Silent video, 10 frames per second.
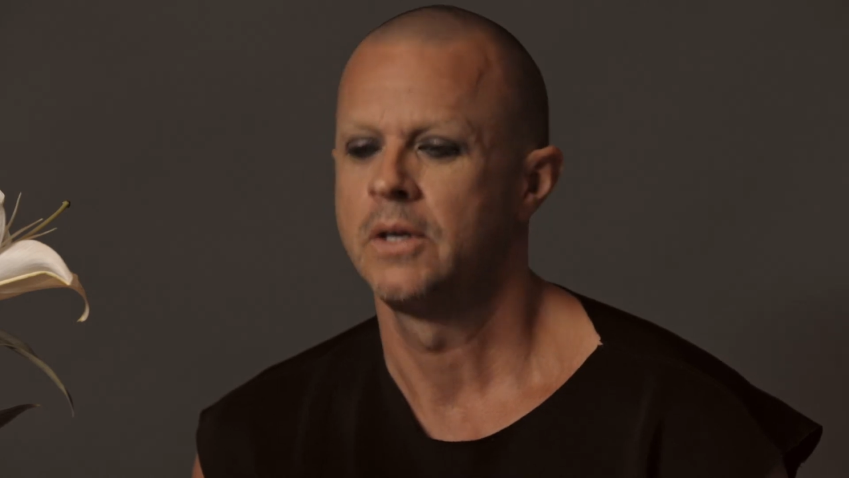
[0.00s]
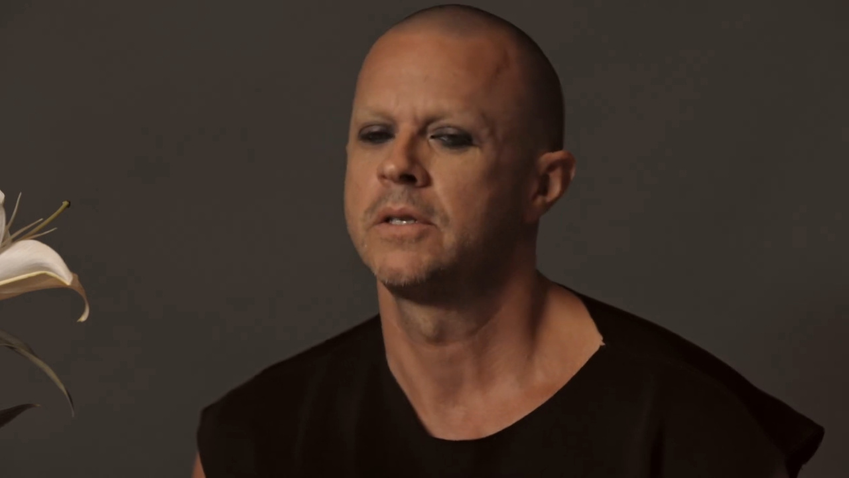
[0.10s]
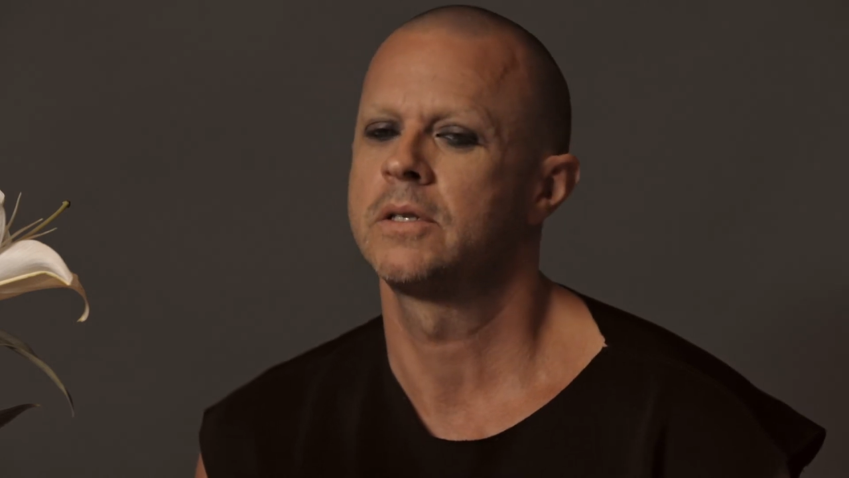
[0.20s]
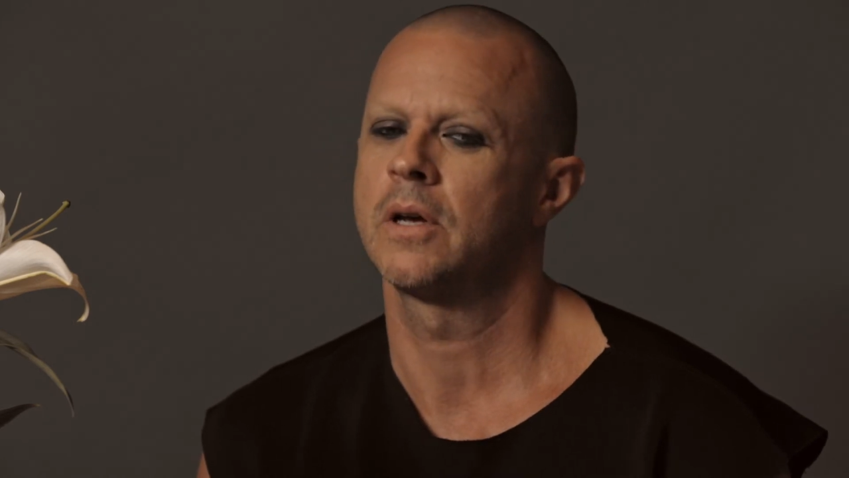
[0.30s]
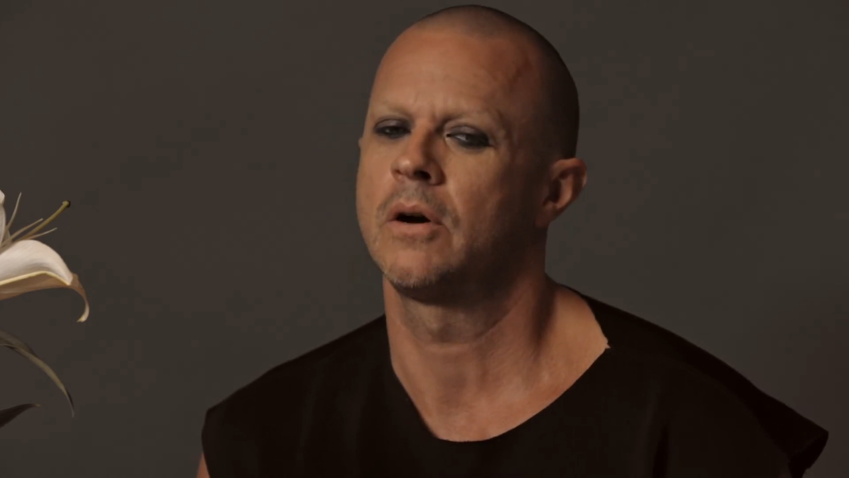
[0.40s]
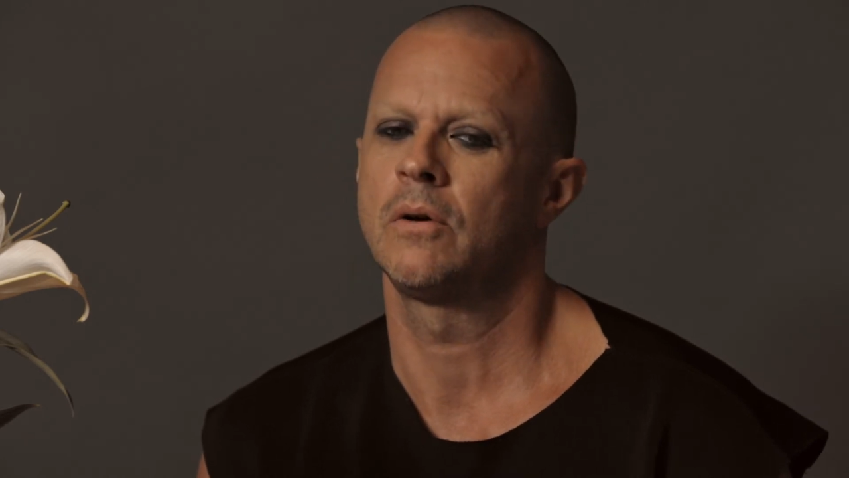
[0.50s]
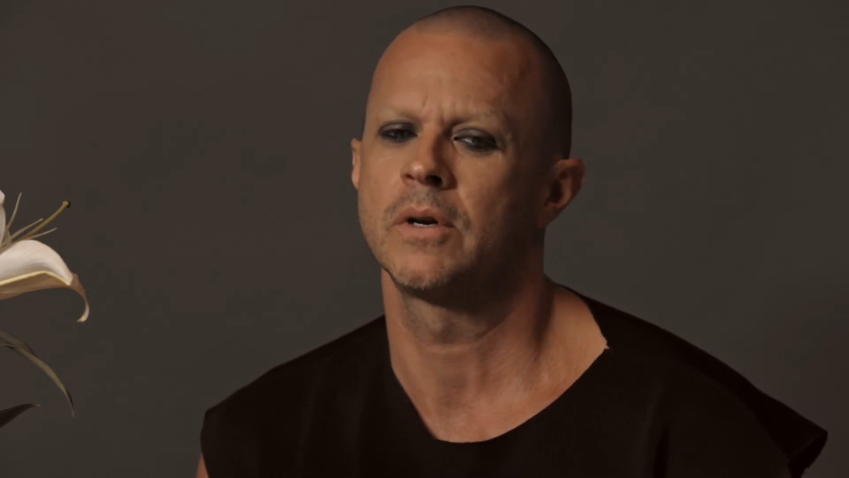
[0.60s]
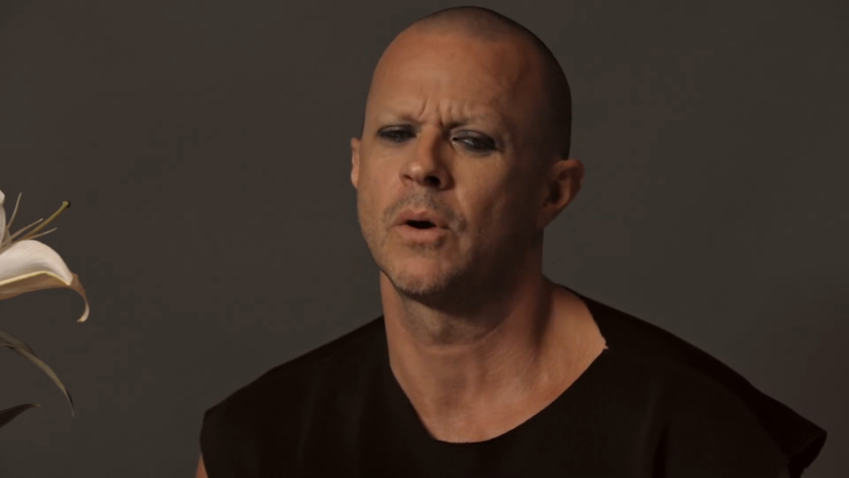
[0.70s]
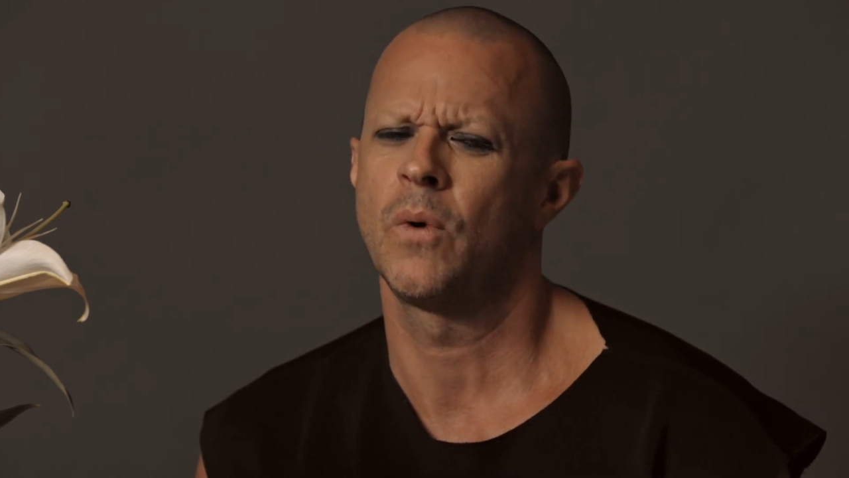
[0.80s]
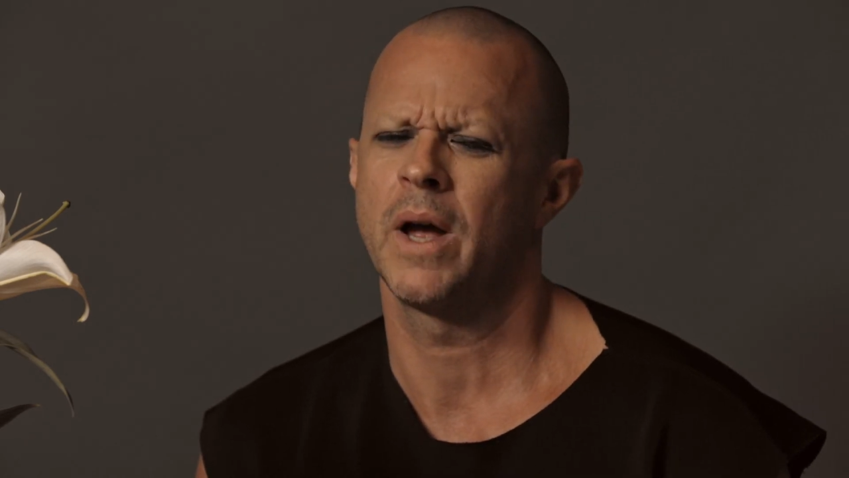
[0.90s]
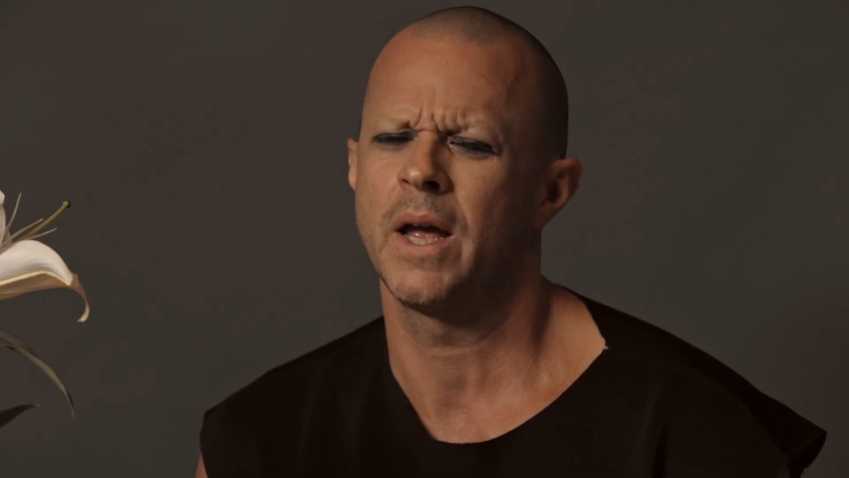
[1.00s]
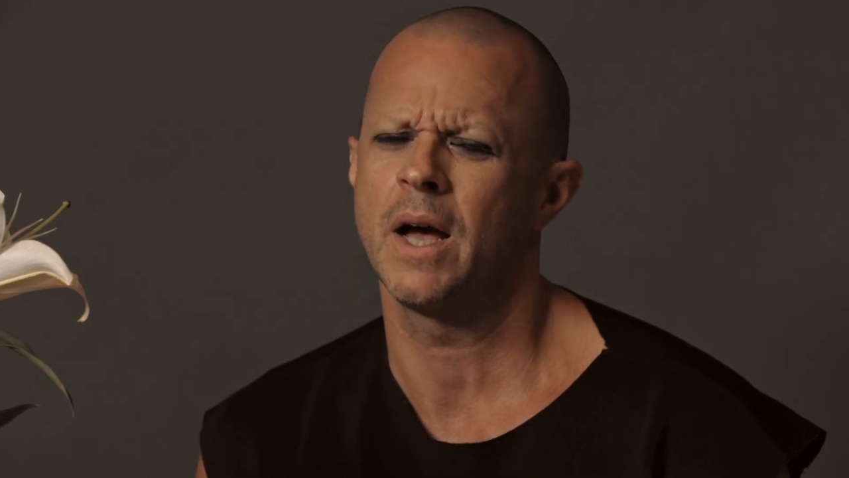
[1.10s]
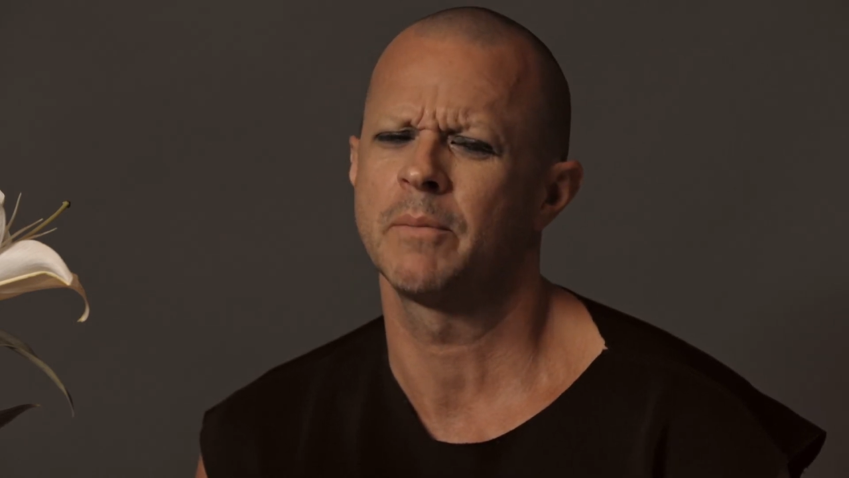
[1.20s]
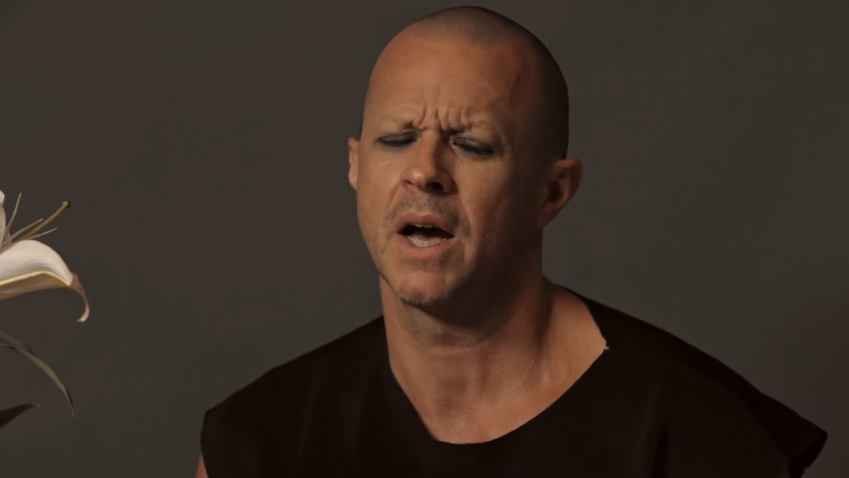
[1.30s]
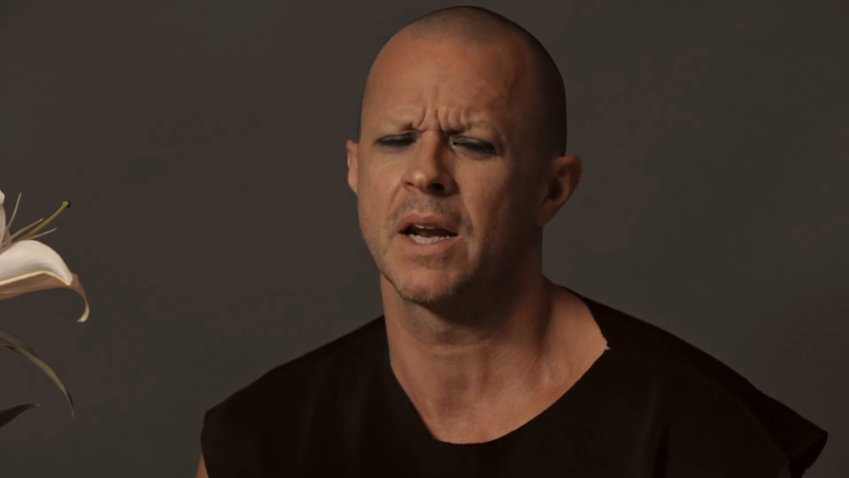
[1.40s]
So, in a way,
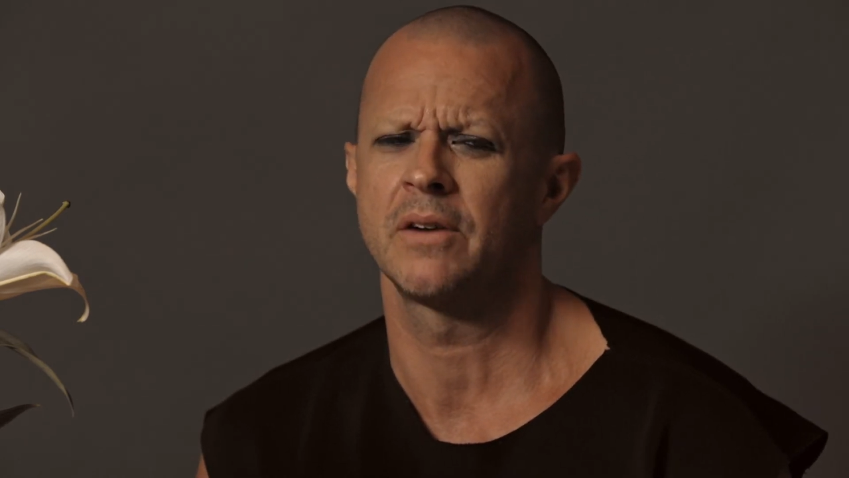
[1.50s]
I'm kind